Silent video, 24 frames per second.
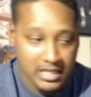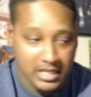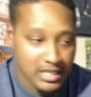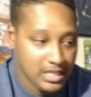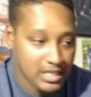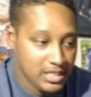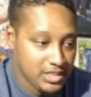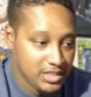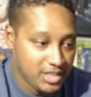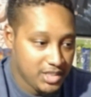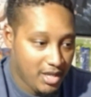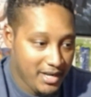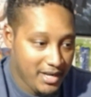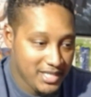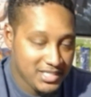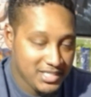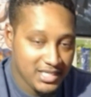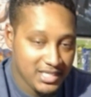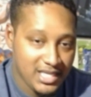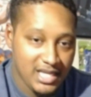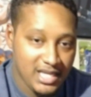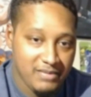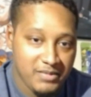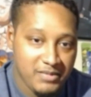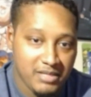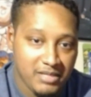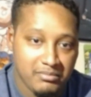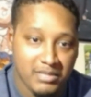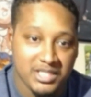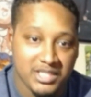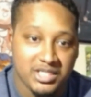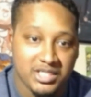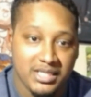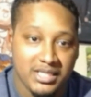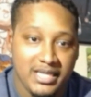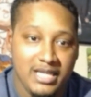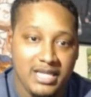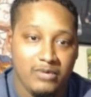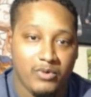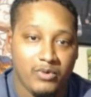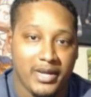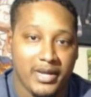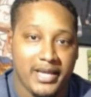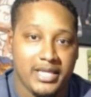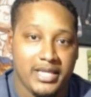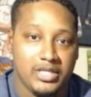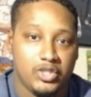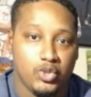So it doesn't give them much
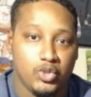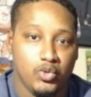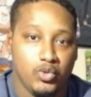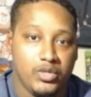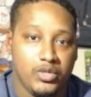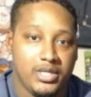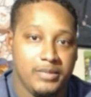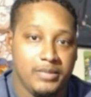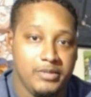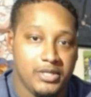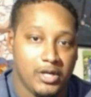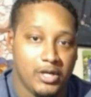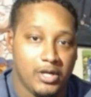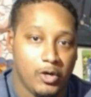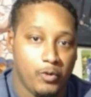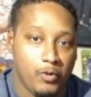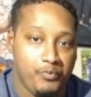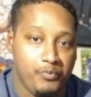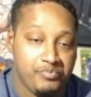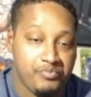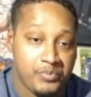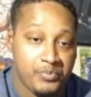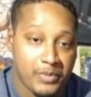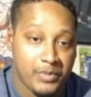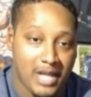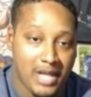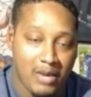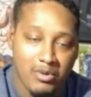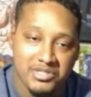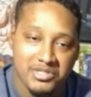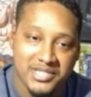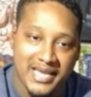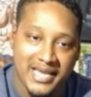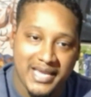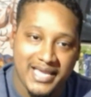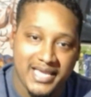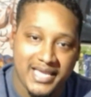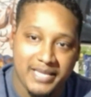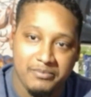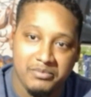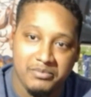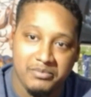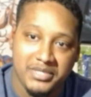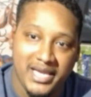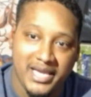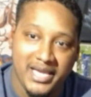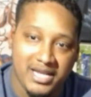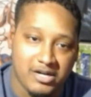leeway to, you know, I won't say
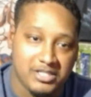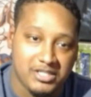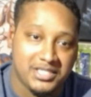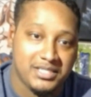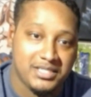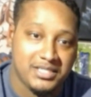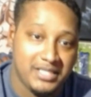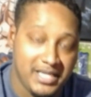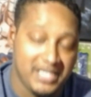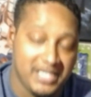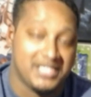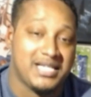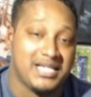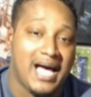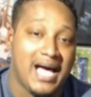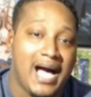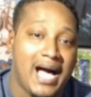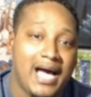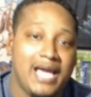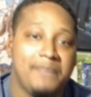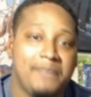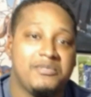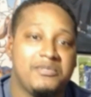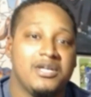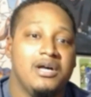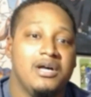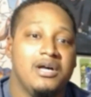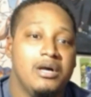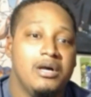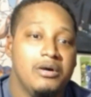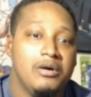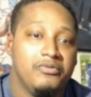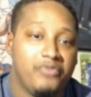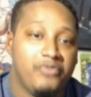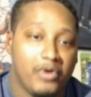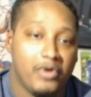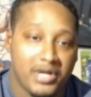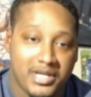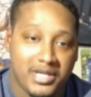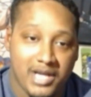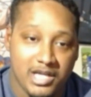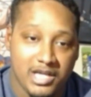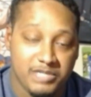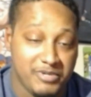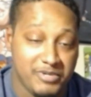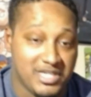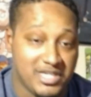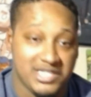get us hyped for the
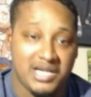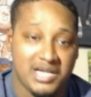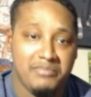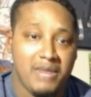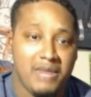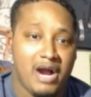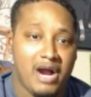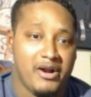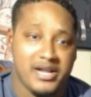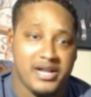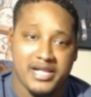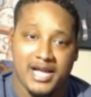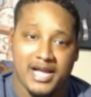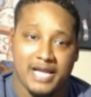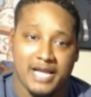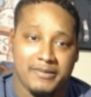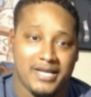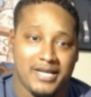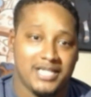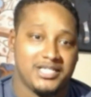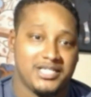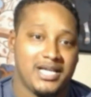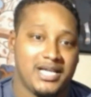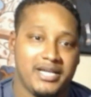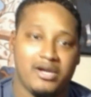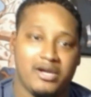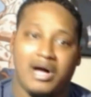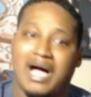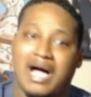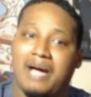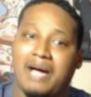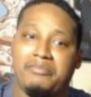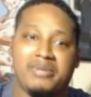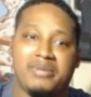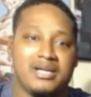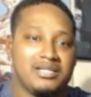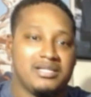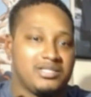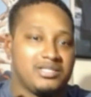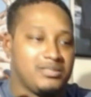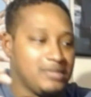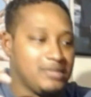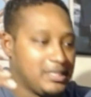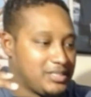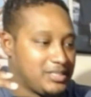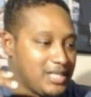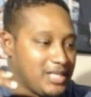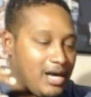console, because I'm already hyped, guys. Y'all know I've been
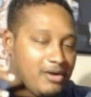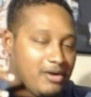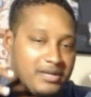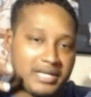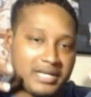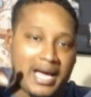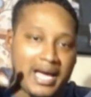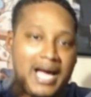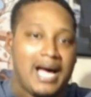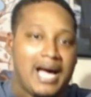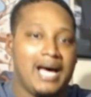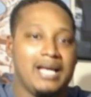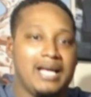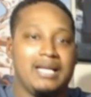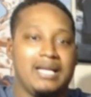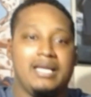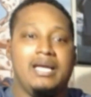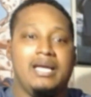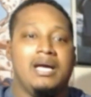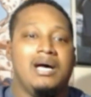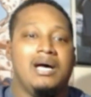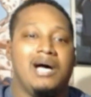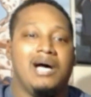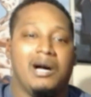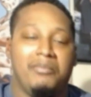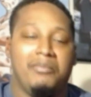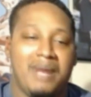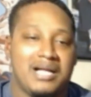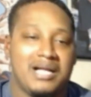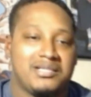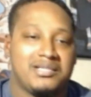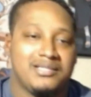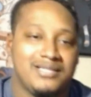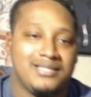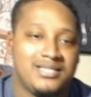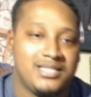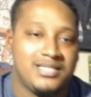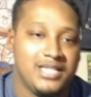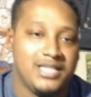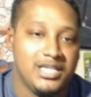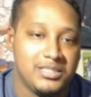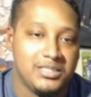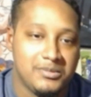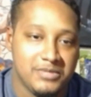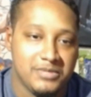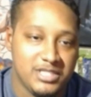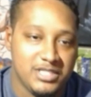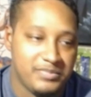talking highly about this
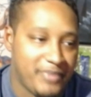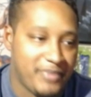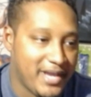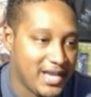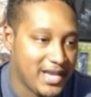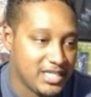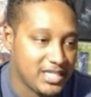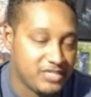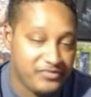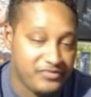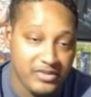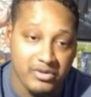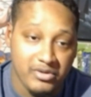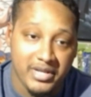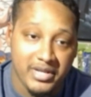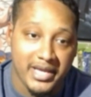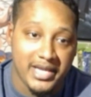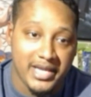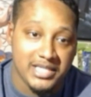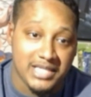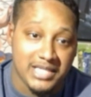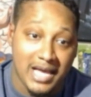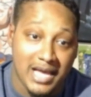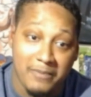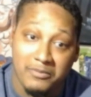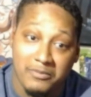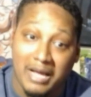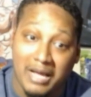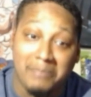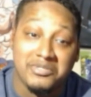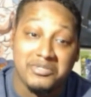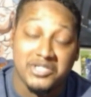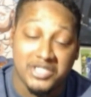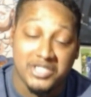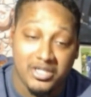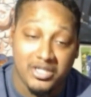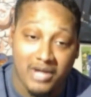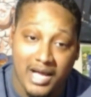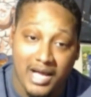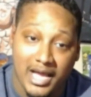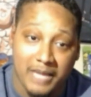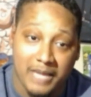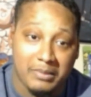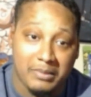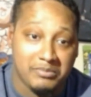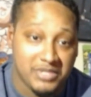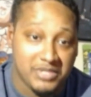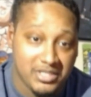system these past few days. I'm still
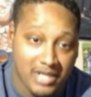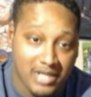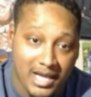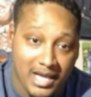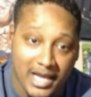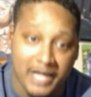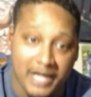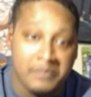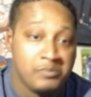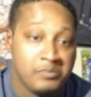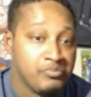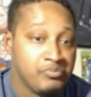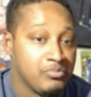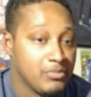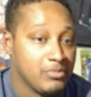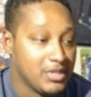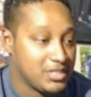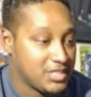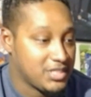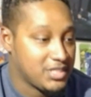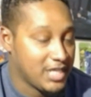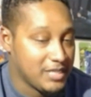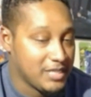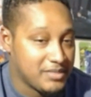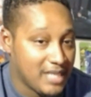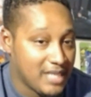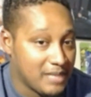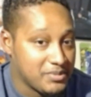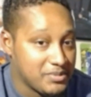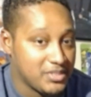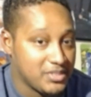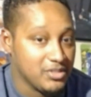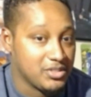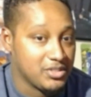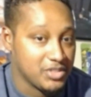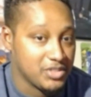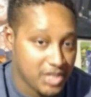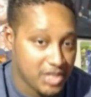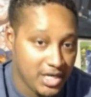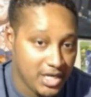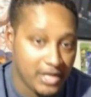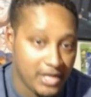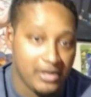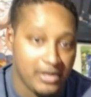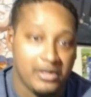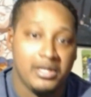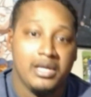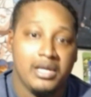hyped. I'm still hyped. At the same time, I'm still
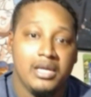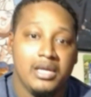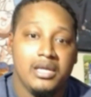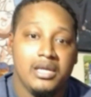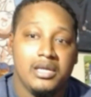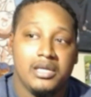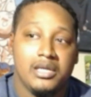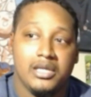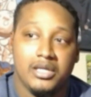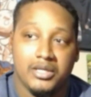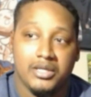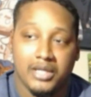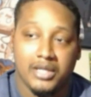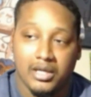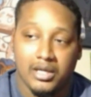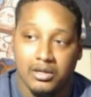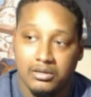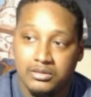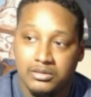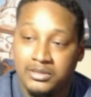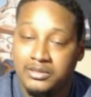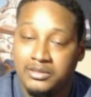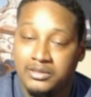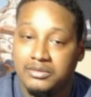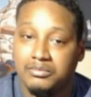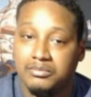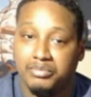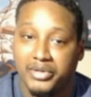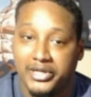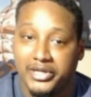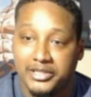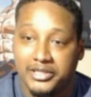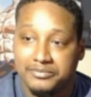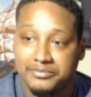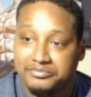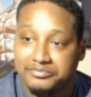concerned, you know. But